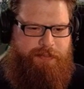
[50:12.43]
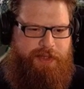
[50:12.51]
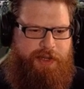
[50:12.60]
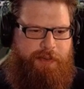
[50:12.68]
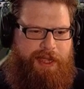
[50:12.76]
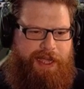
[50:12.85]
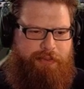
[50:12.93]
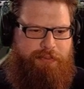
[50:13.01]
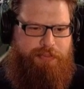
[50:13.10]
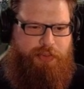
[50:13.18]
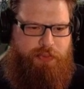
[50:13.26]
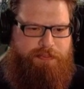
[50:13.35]
We know it
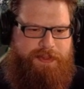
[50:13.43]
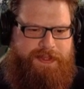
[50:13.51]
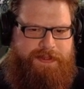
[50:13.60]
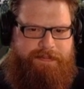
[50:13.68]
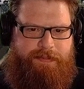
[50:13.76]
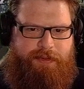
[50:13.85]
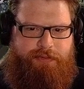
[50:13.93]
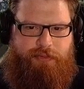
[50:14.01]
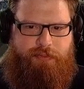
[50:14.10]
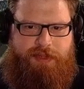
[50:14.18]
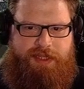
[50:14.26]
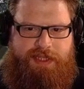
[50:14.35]
outpoops
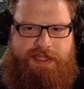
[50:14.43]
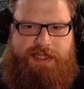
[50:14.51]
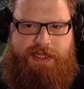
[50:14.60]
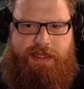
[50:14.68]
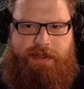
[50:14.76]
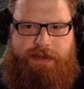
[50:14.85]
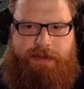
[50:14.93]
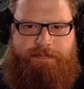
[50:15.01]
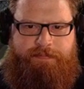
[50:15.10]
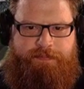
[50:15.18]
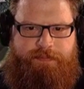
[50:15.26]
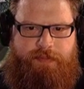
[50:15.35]
from the stinker.
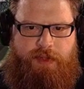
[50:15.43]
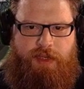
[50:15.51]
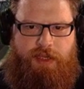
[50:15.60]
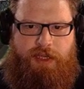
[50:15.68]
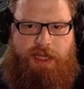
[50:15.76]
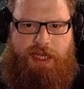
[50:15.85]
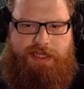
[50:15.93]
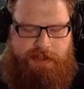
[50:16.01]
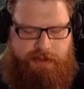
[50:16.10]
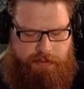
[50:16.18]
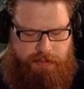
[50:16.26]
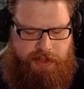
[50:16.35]
I
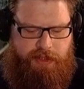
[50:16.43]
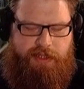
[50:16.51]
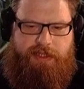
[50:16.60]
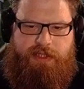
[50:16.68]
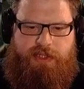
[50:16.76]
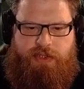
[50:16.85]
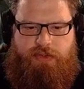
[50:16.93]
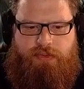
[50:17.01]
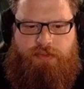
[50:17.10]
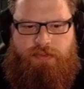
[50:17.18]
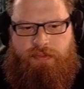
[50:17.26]
still think we're going to need two